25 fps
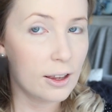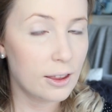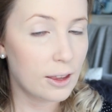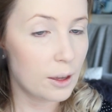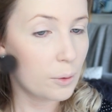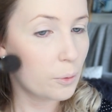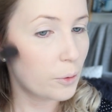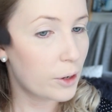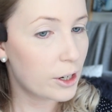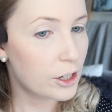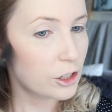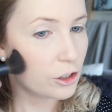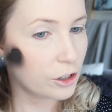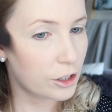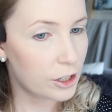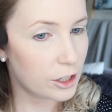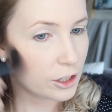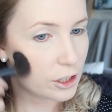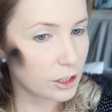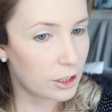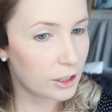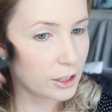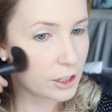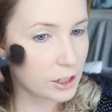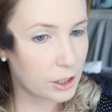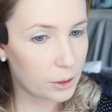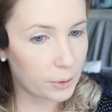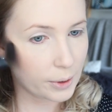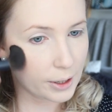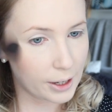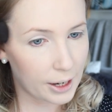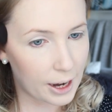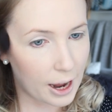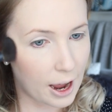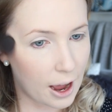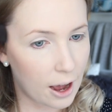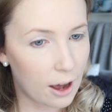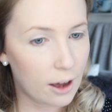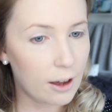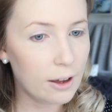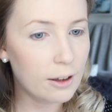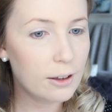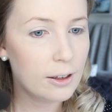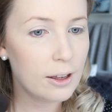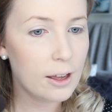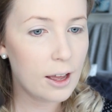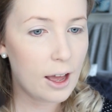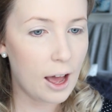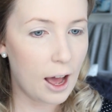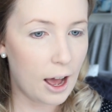than we traditionally do it now